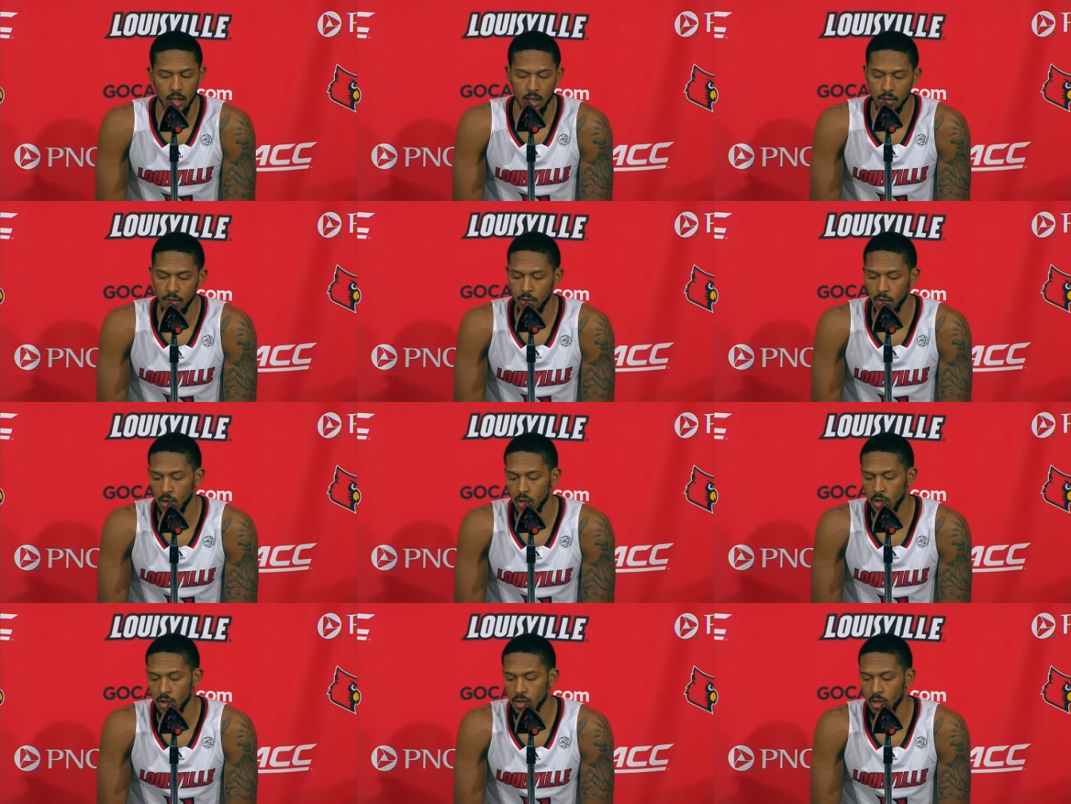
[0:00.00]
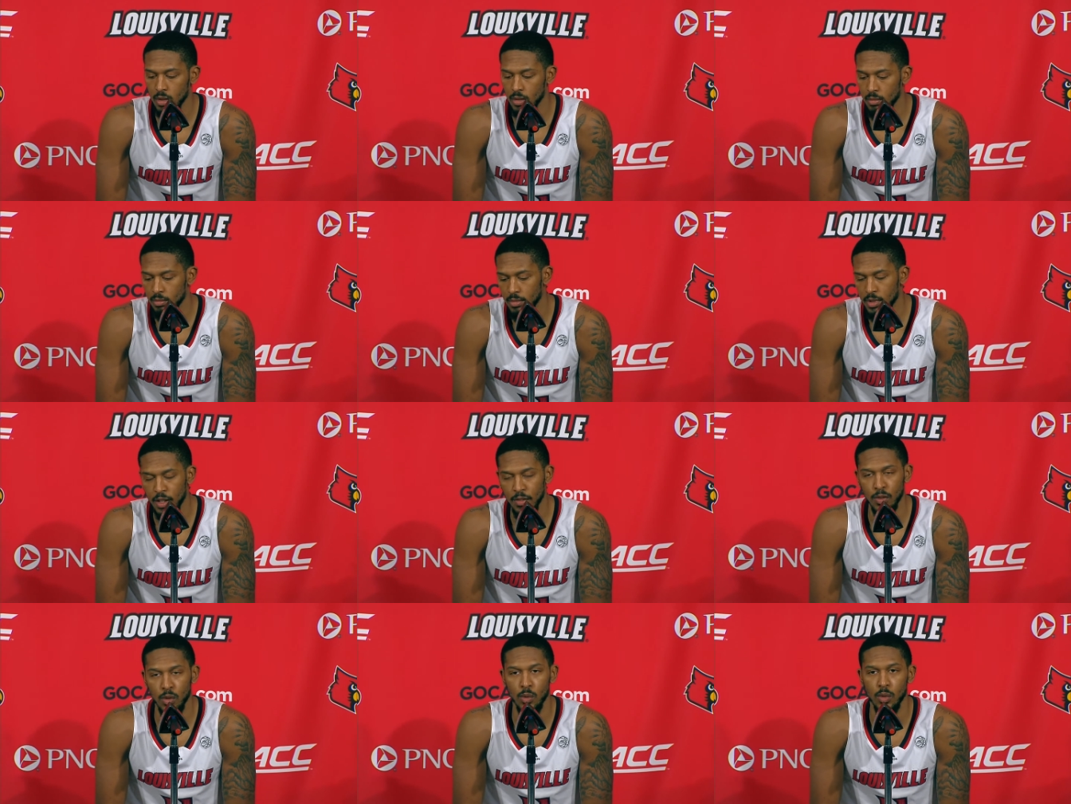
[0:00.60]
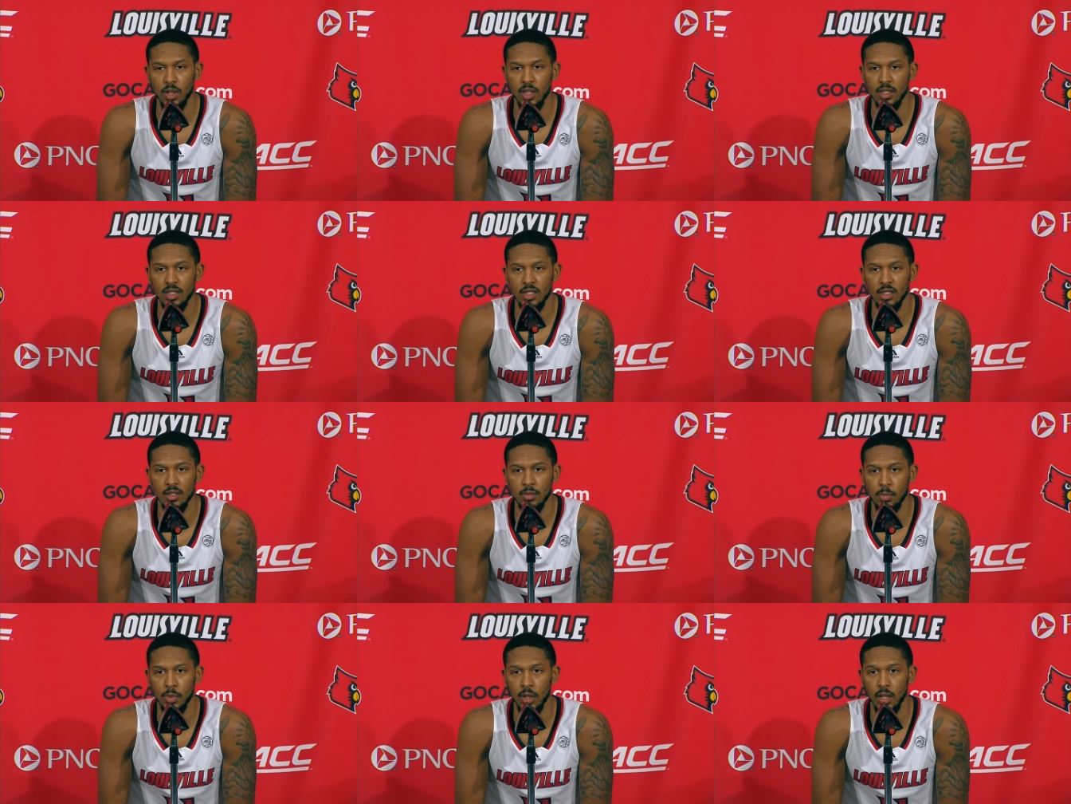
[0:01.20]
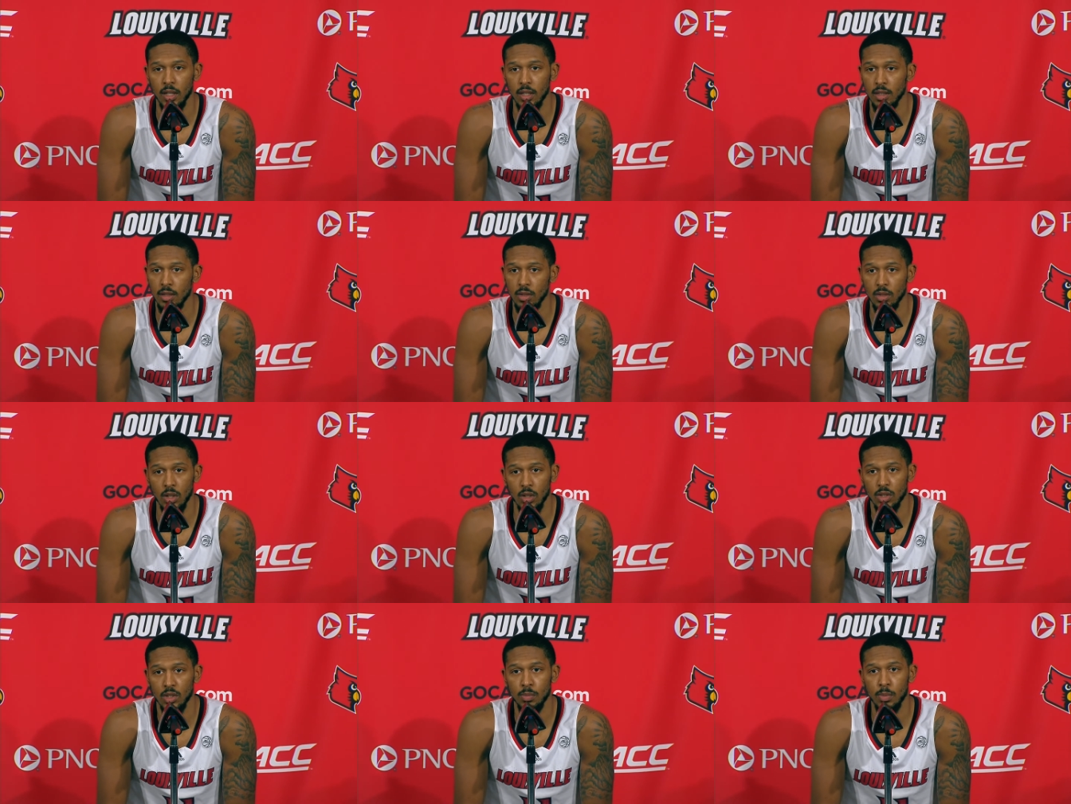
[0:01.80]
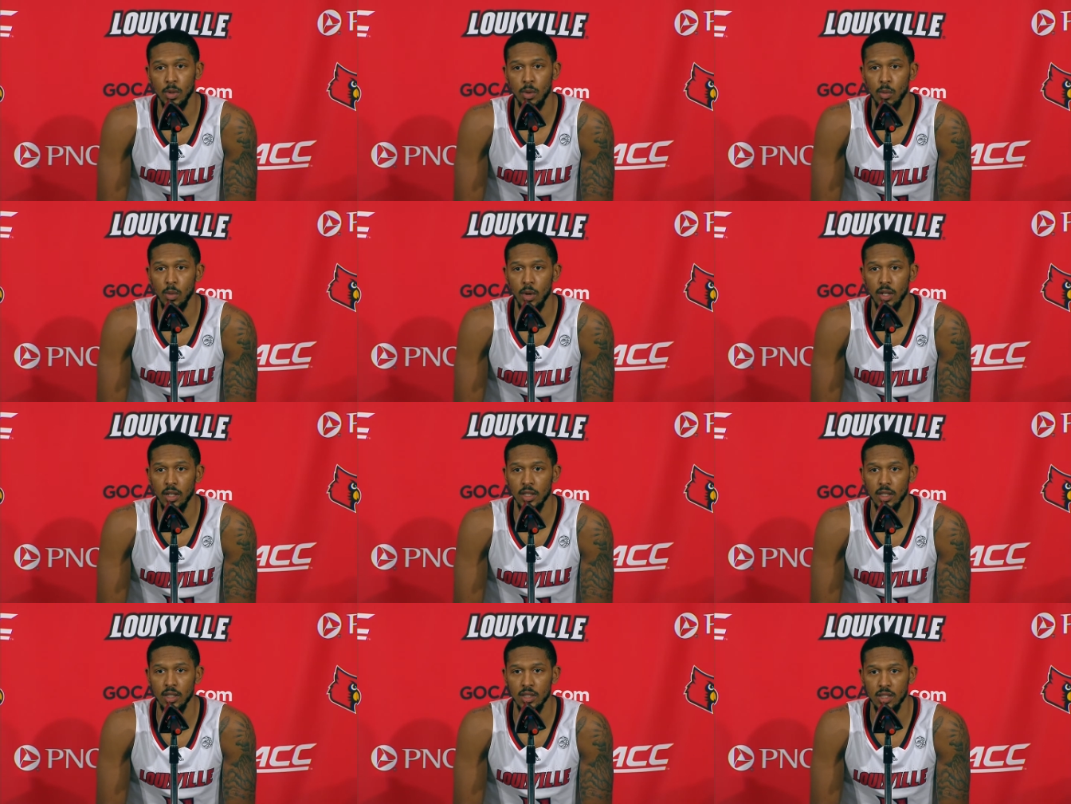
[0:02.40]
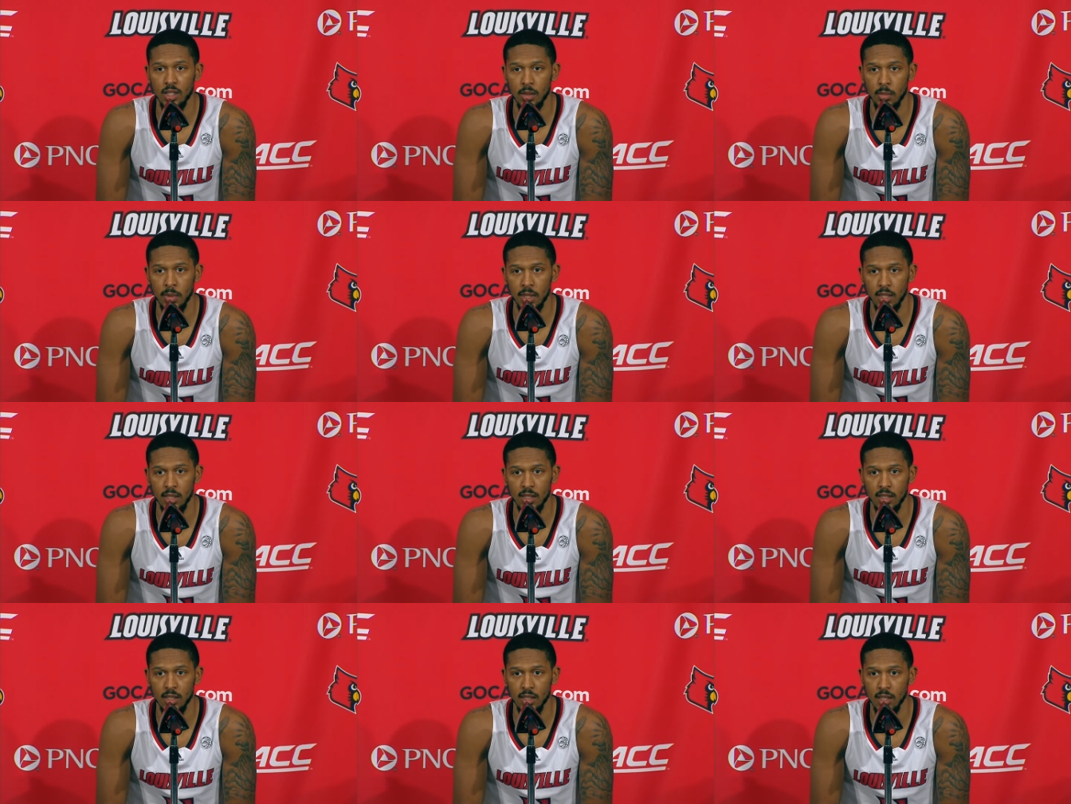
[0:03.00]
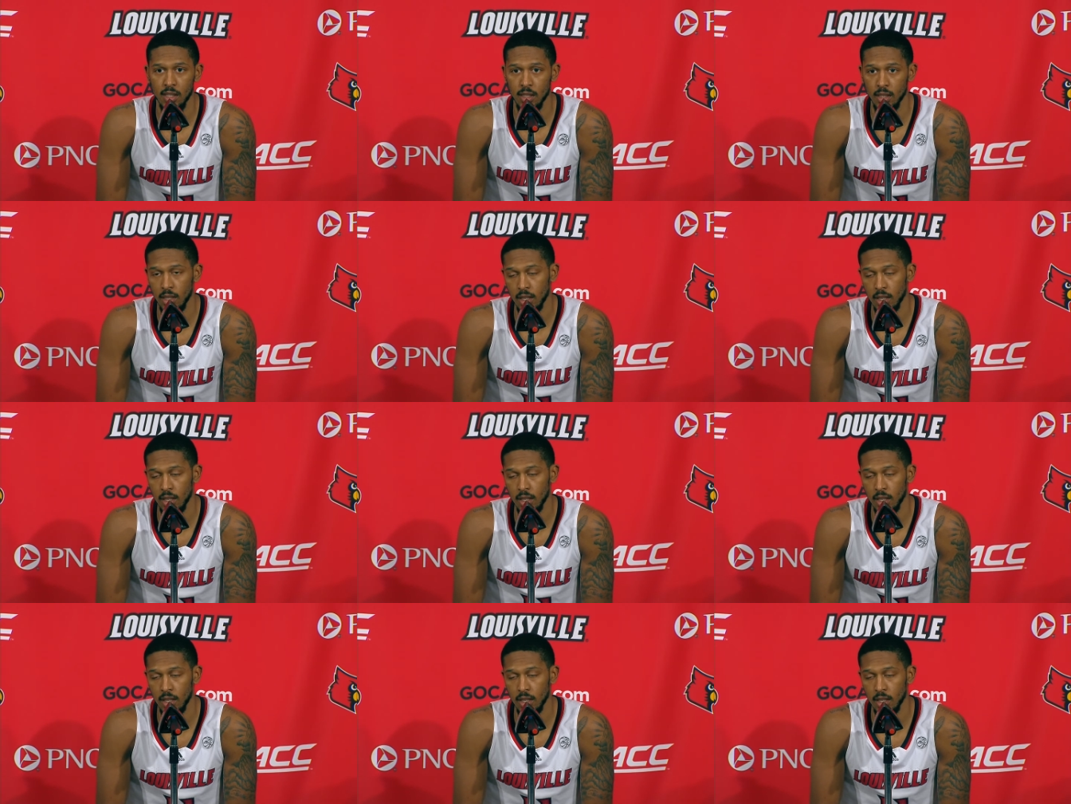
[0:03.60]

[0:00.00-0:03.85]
for different reasons, but, you know, just putting work in the gym endlessly,